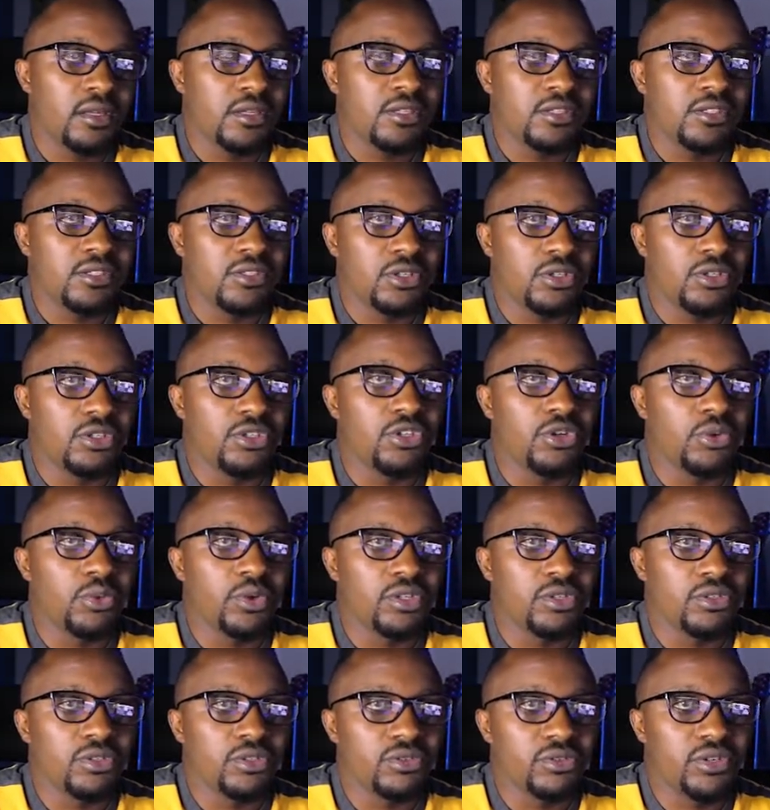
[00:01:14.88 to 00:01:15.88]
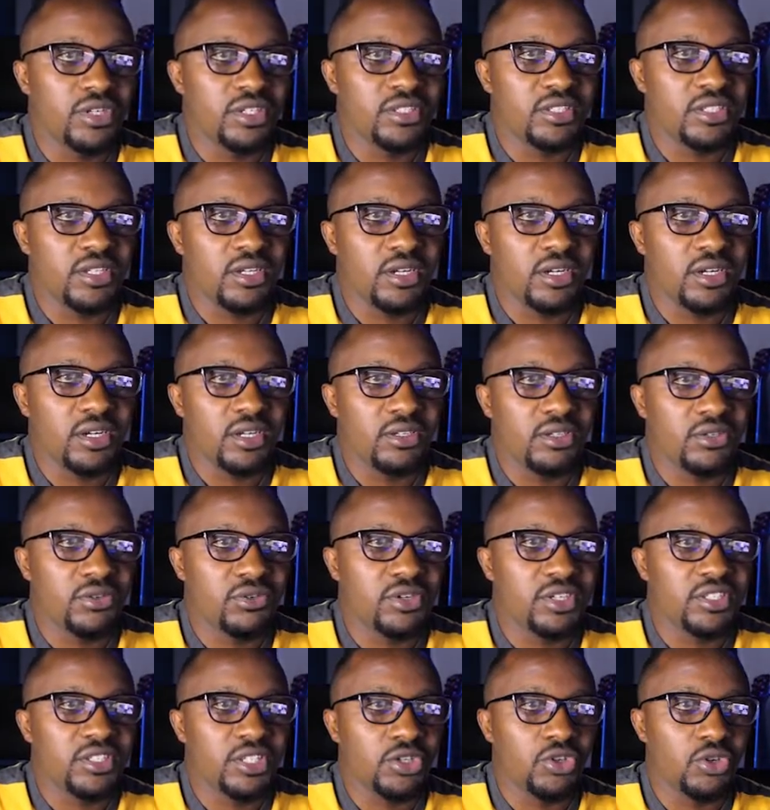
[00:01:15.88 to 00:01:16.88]
So when you create
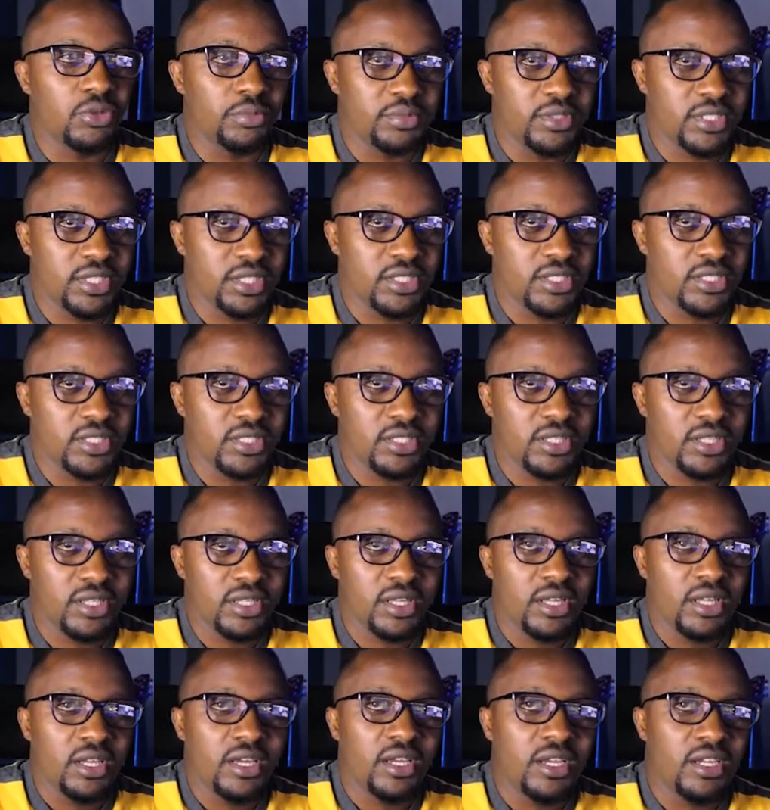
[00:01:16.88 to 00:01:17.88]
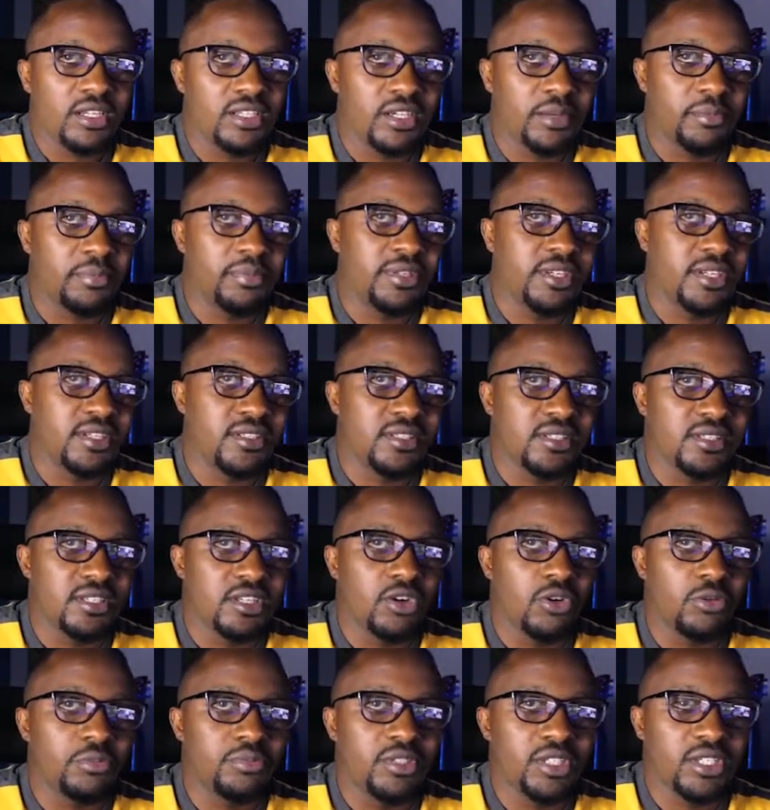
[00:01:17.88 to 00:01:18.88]
an object, it appears in the
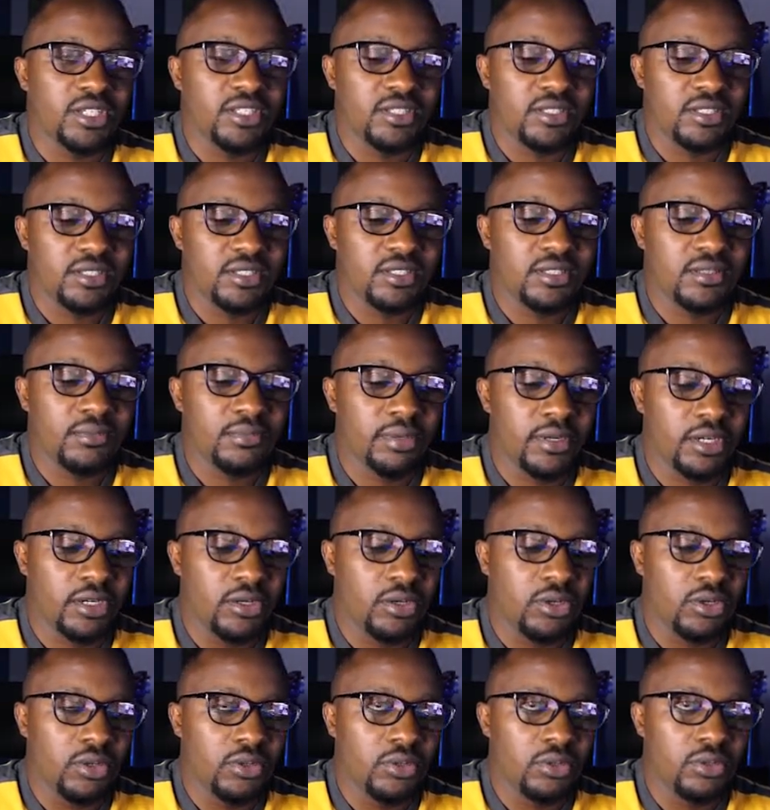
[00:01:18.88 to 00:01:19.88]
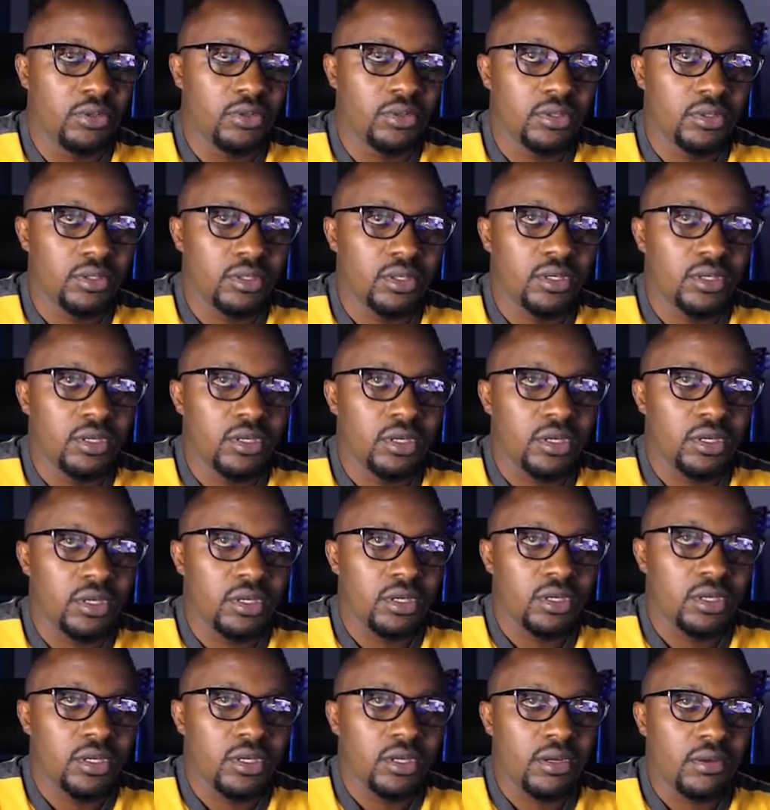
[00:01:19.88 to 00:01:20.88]
object panel,
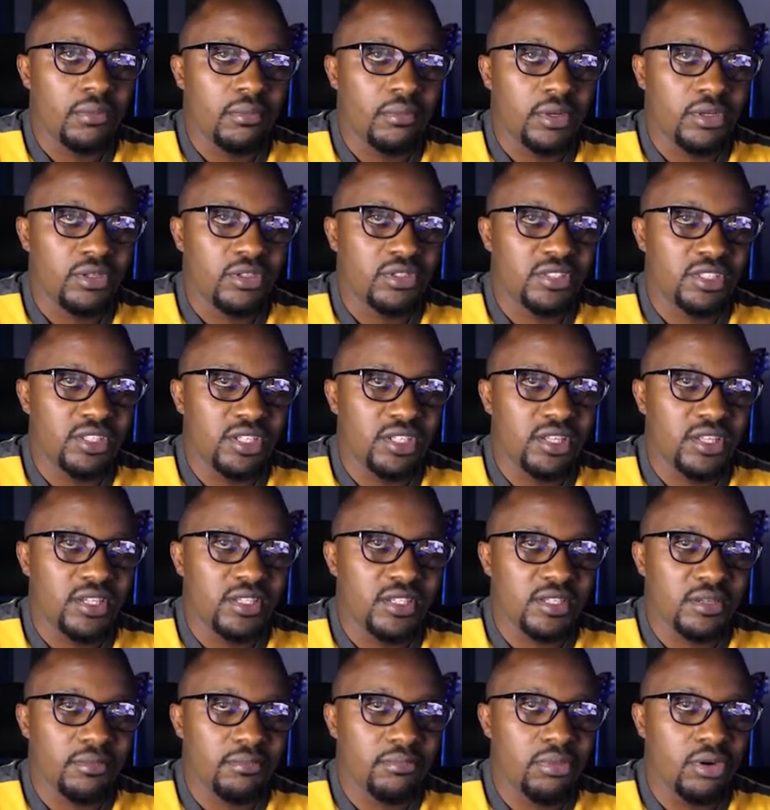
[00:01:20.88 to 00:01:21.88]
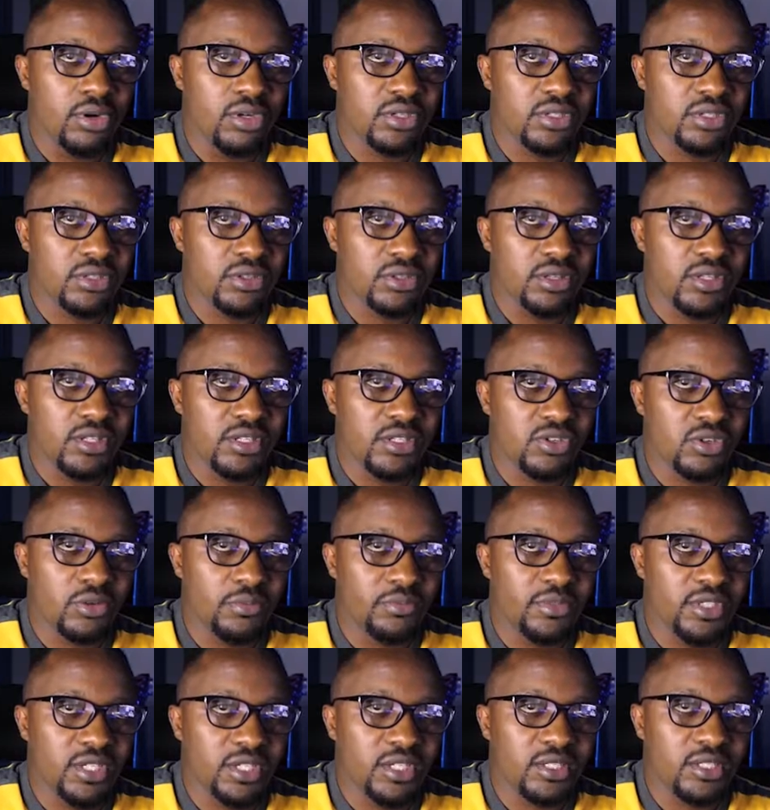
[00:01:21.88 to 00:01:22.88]
but you see there's a box on this
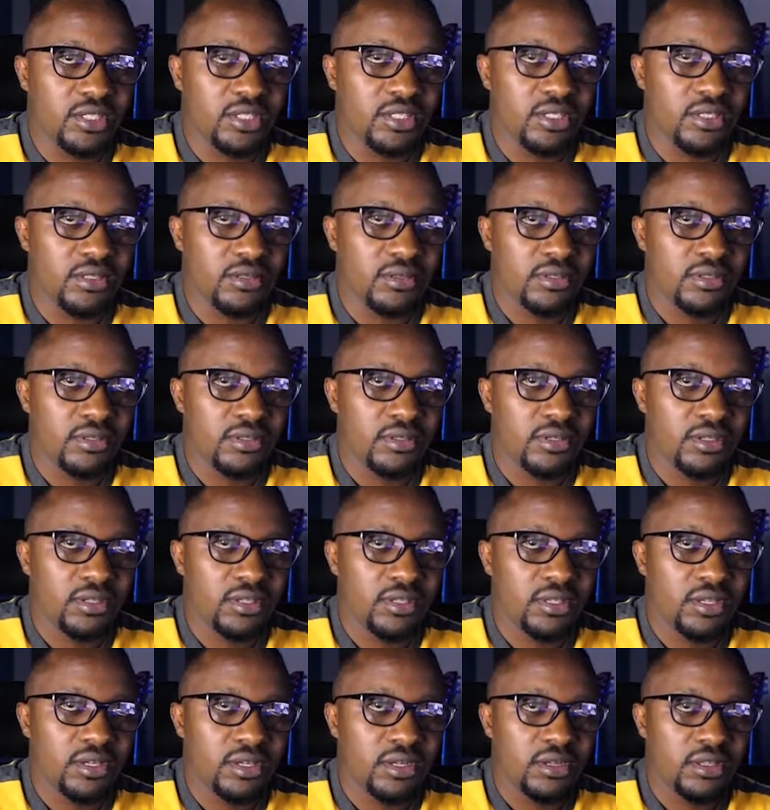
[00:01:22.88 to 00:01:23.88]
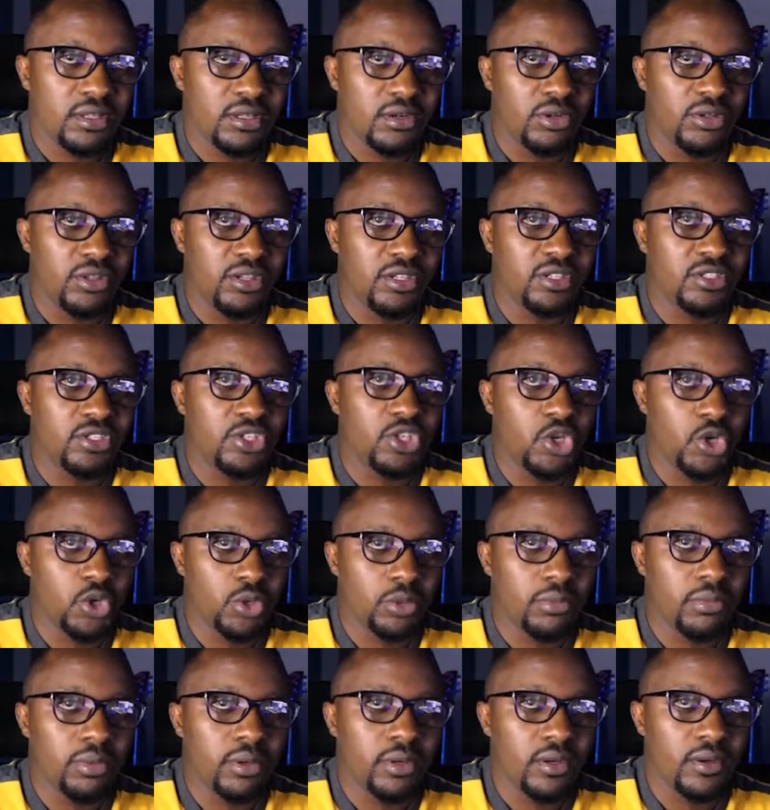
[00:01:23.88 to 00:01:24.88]
object, on this
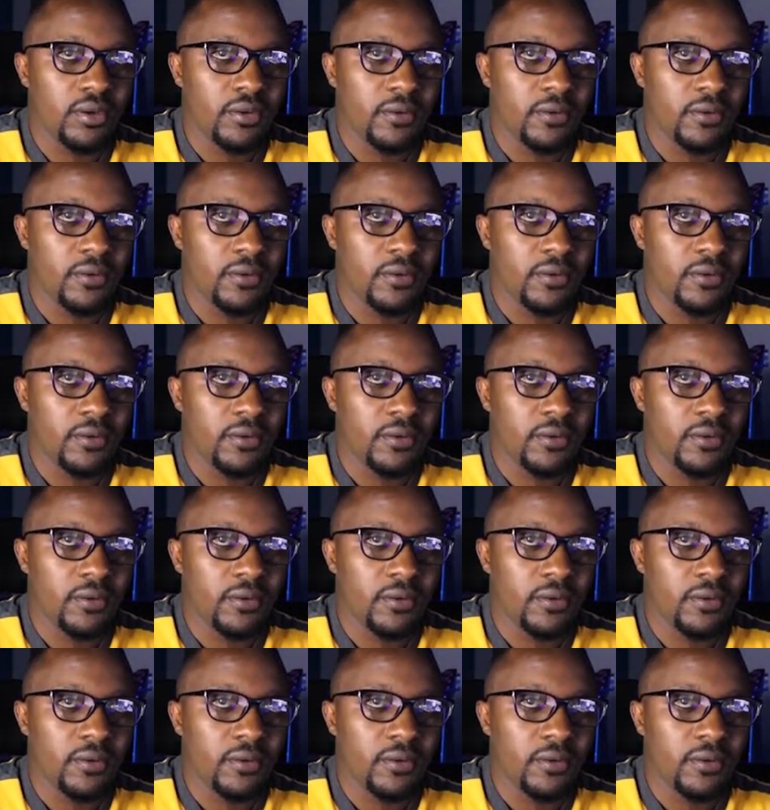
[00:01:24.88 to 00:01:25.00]
cube.